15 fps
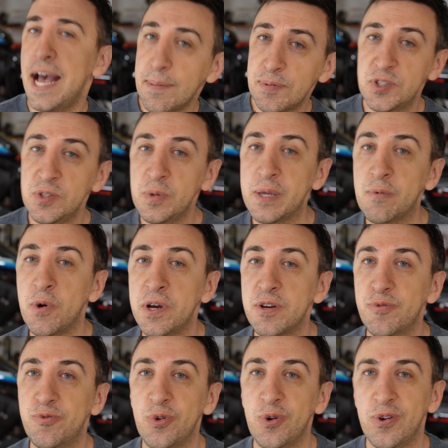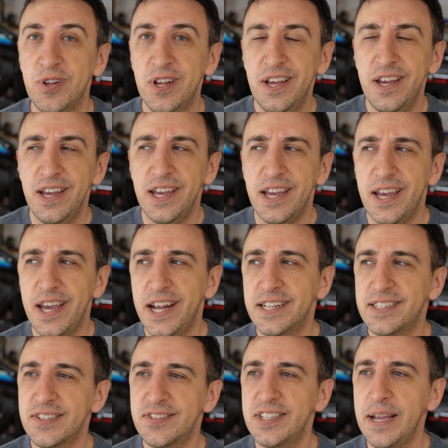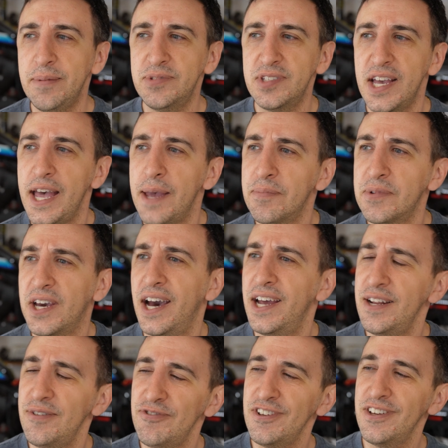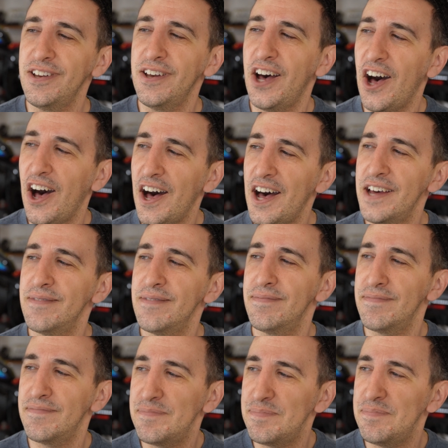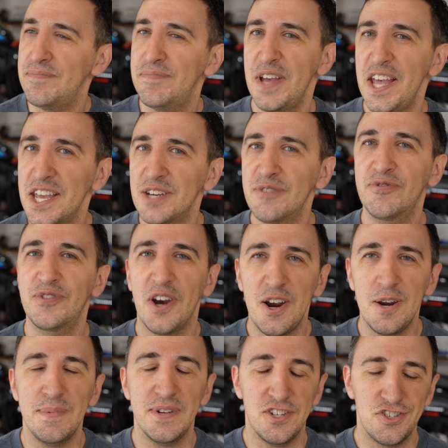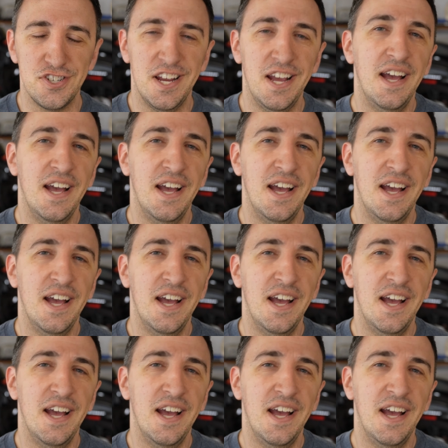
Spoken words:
absolutely wonderful and at the same time kind of a hot bag of garbage.